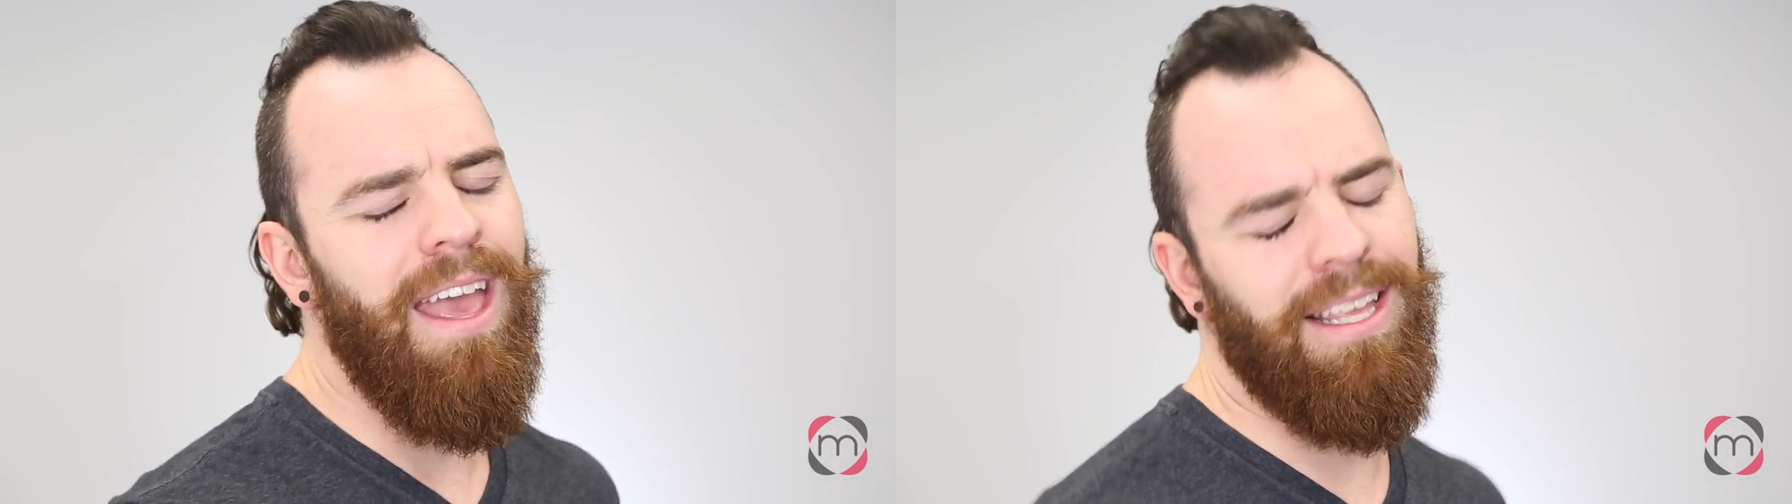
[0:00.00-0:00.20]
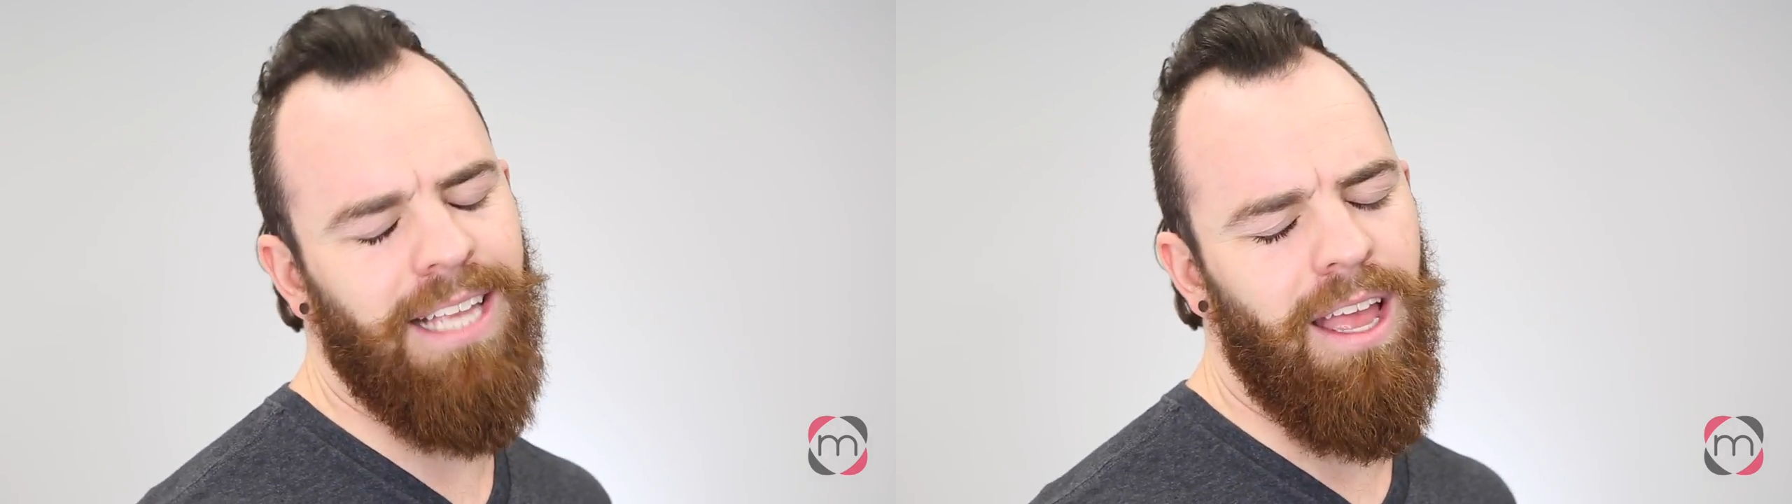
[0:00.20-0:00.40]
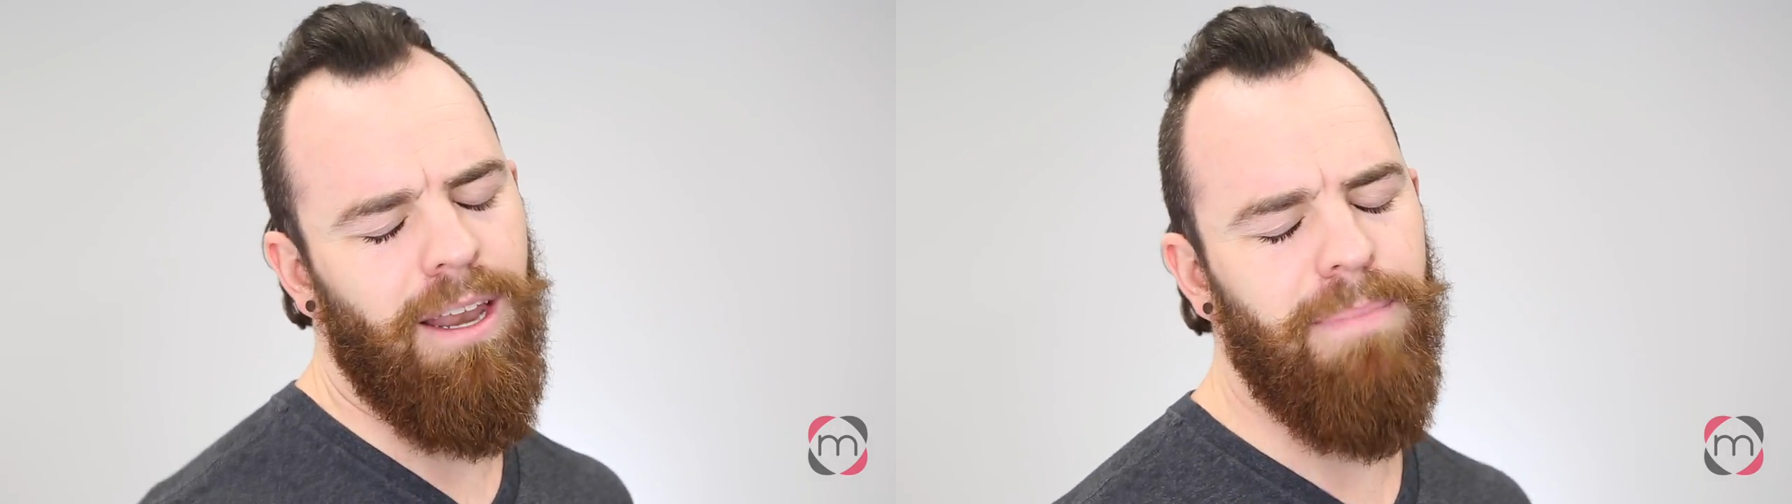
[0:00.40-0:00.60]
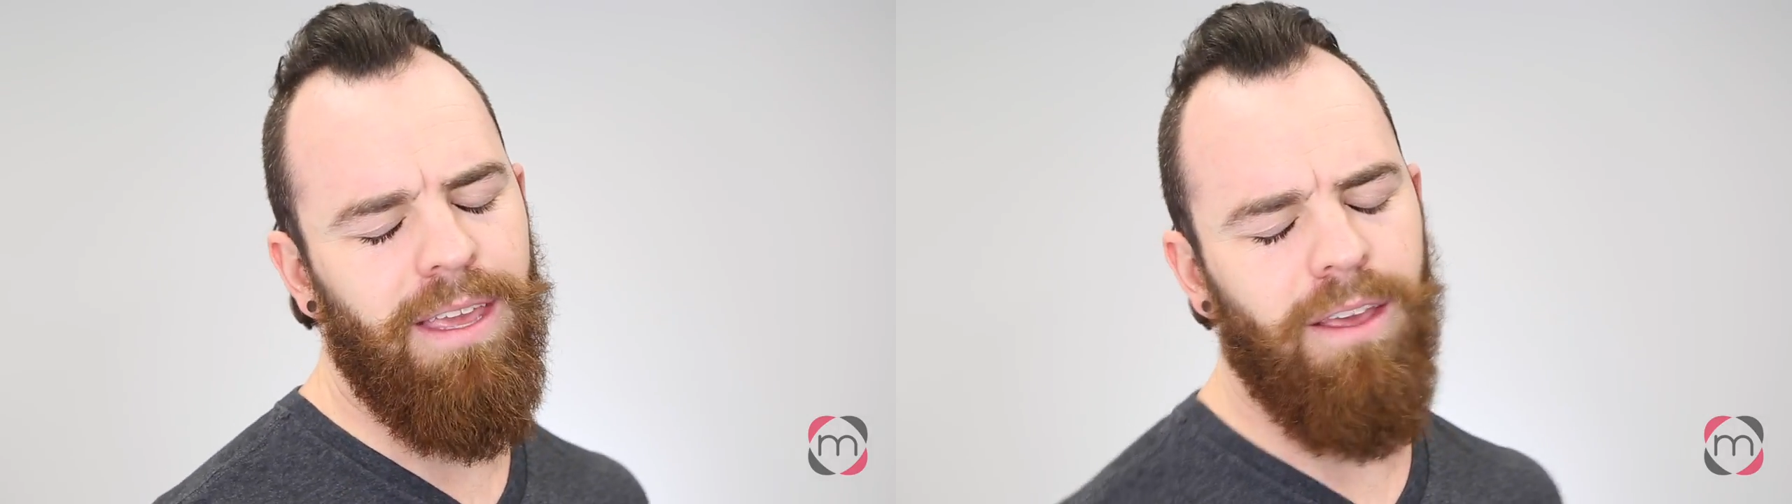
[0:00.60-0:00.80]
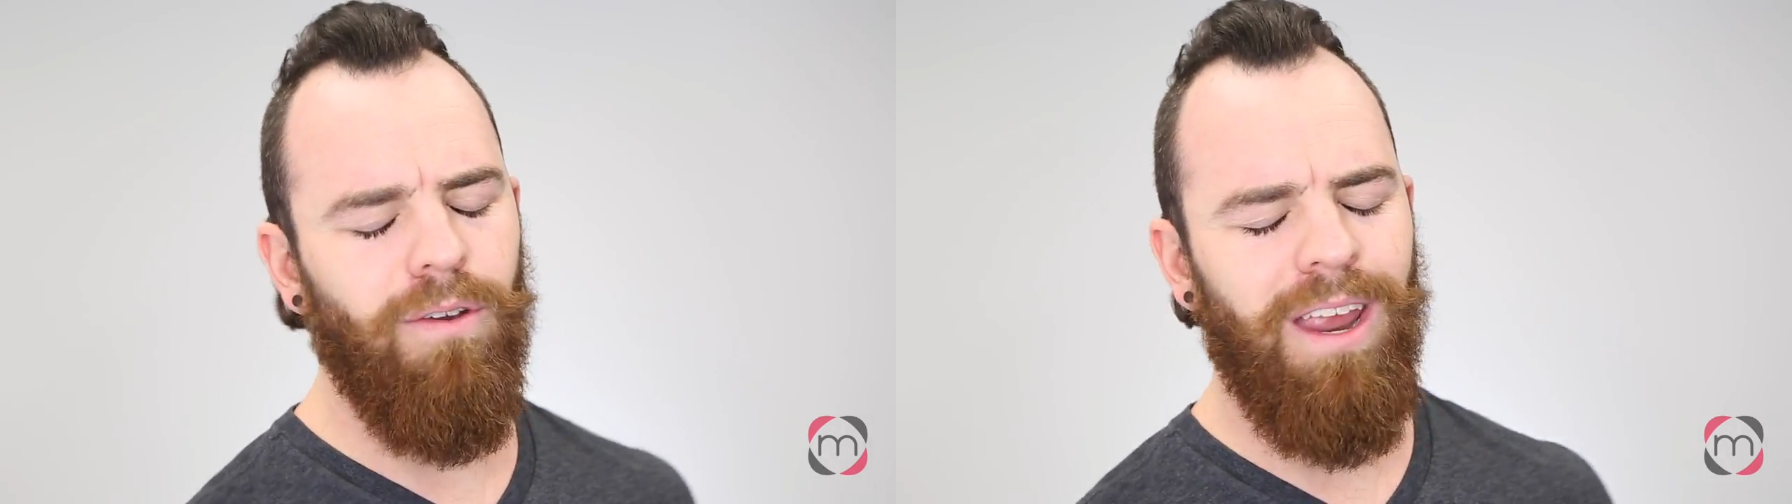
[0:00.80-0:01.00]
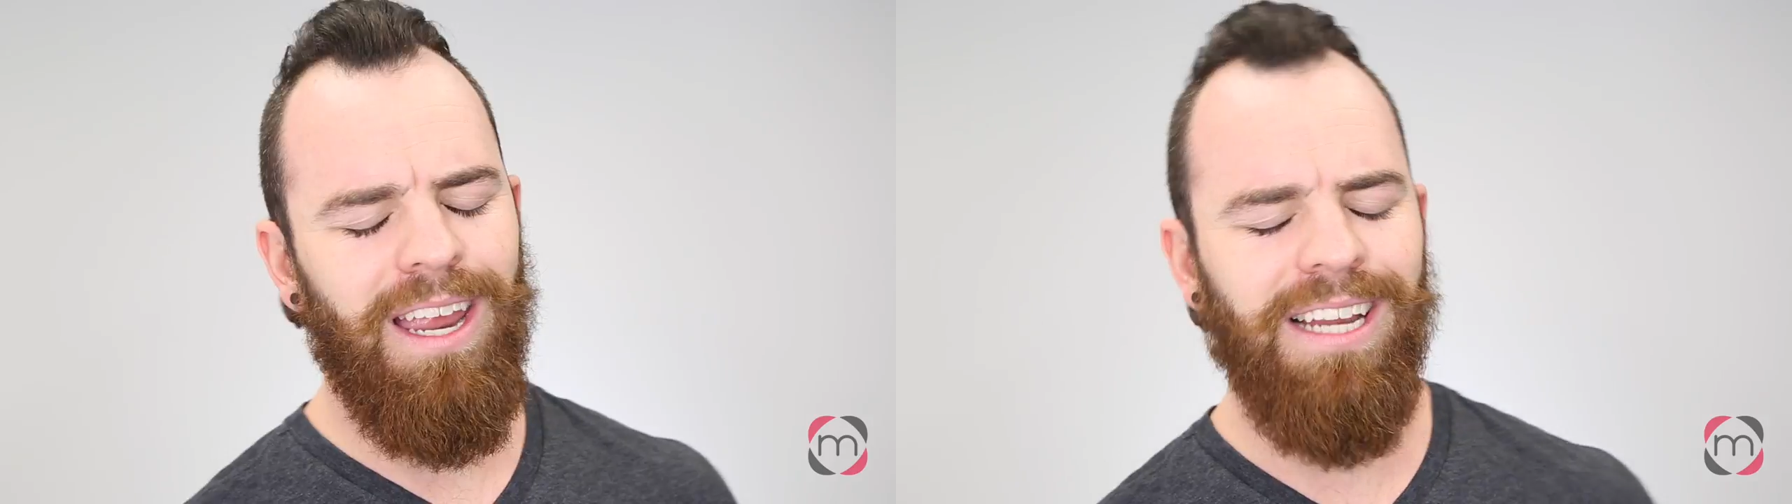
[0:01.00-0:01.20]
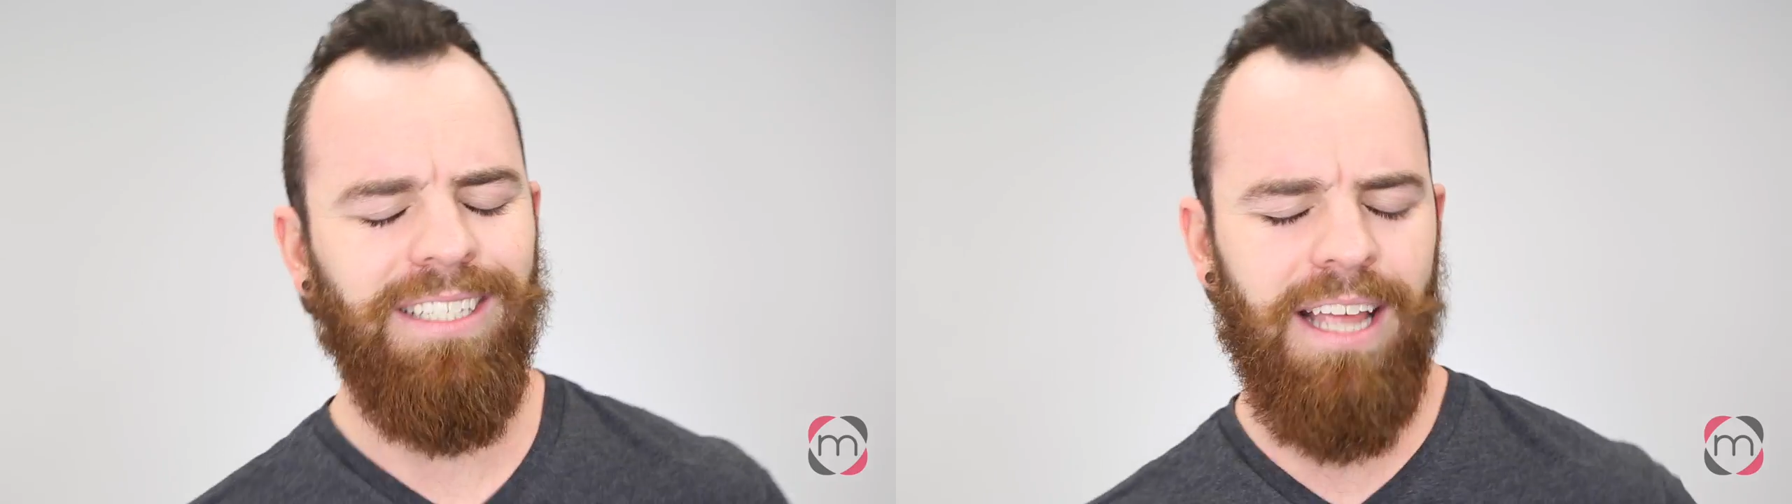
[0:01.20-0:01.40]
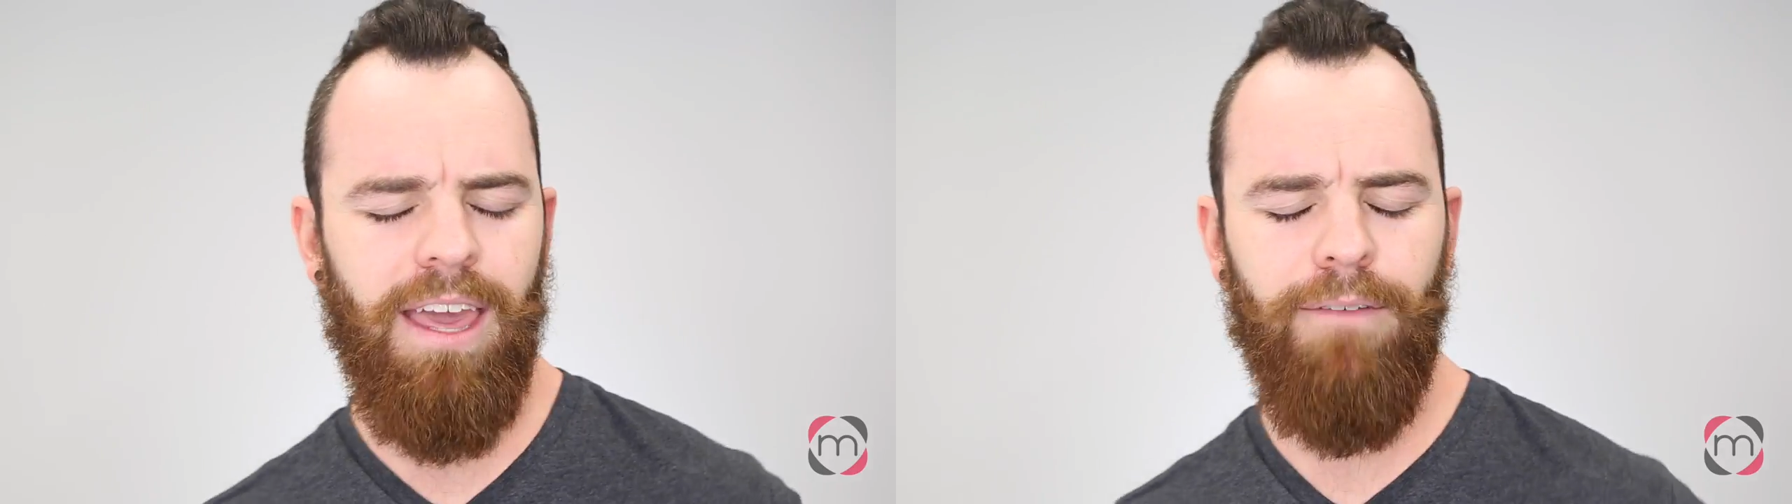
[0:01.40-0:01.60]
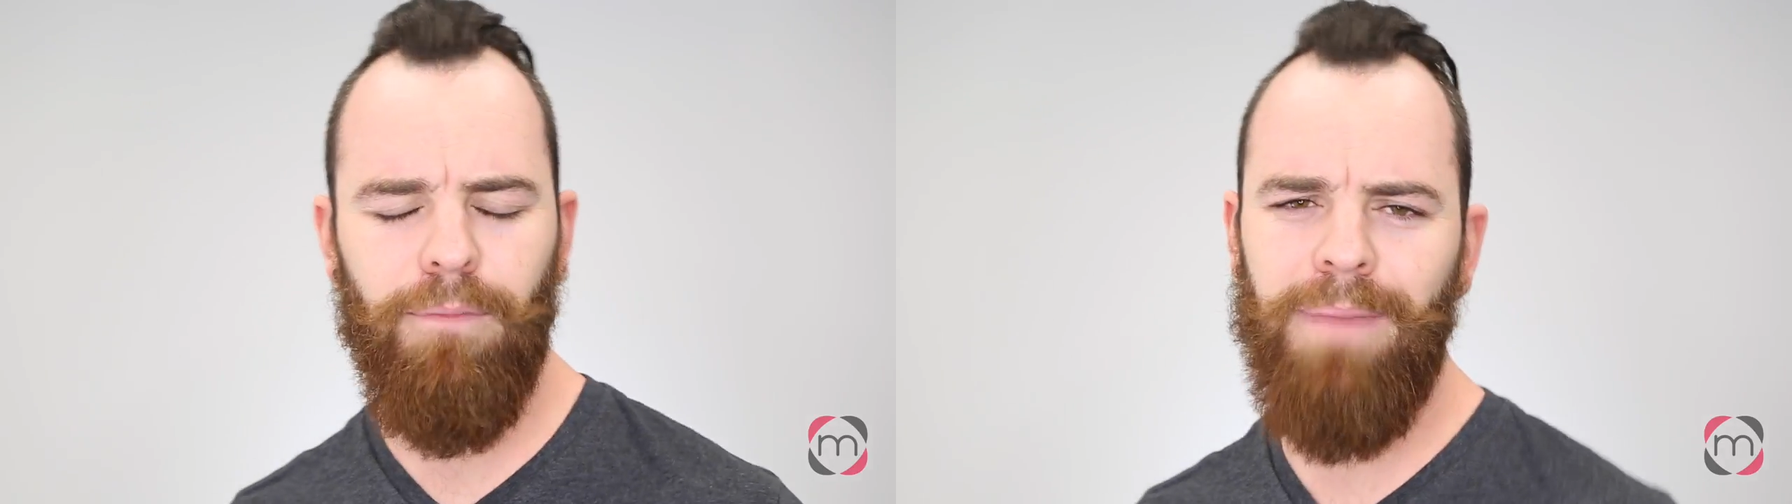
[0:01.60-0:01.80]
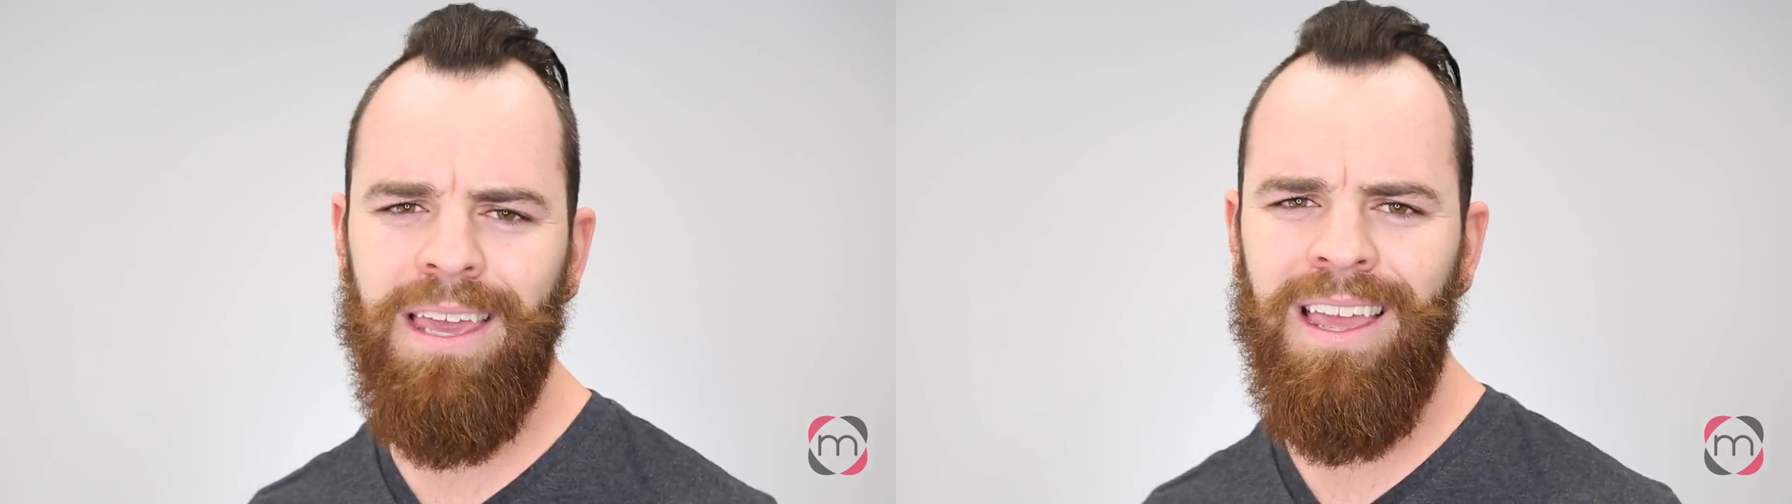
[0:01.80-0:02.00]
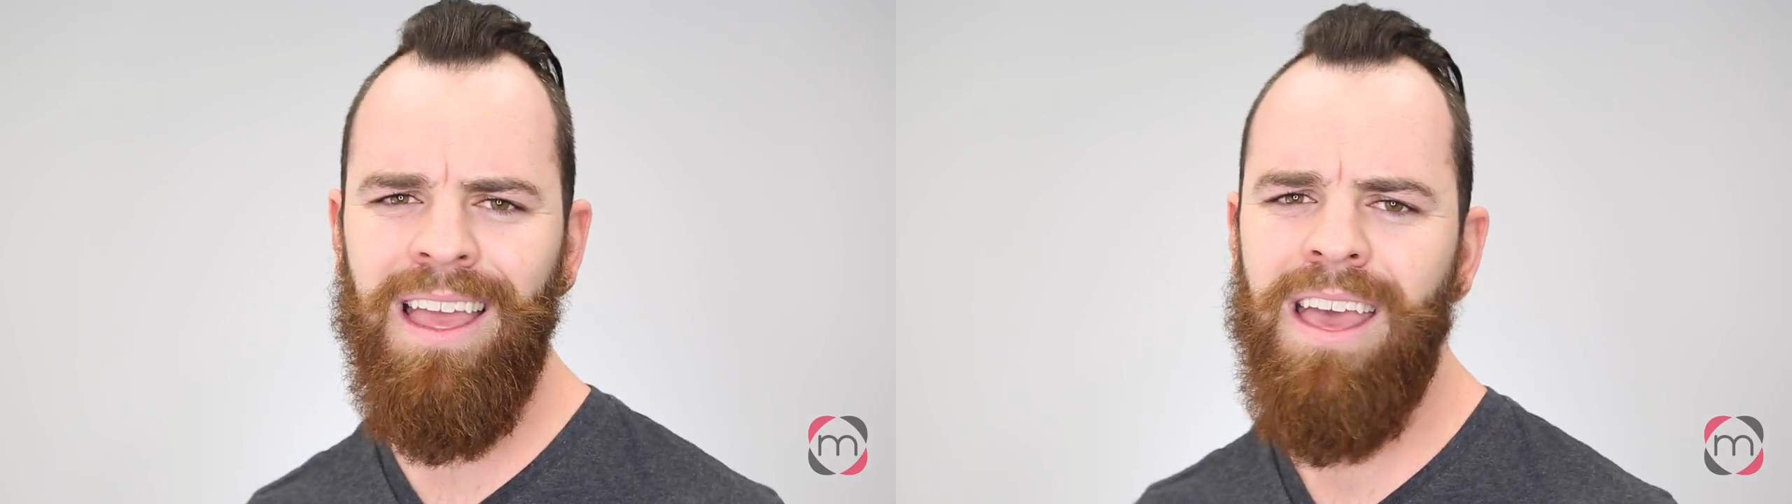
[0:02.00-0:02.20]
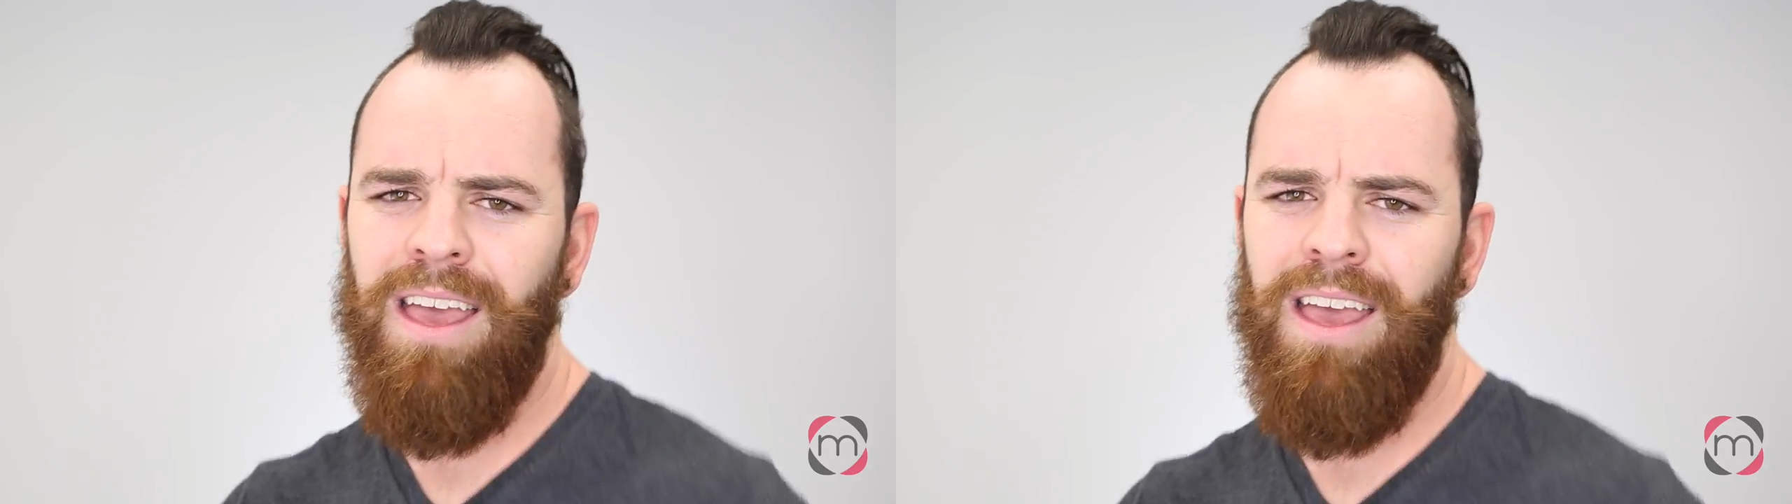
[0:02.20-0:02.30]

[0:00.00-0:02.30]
It's gonna be a great day for me.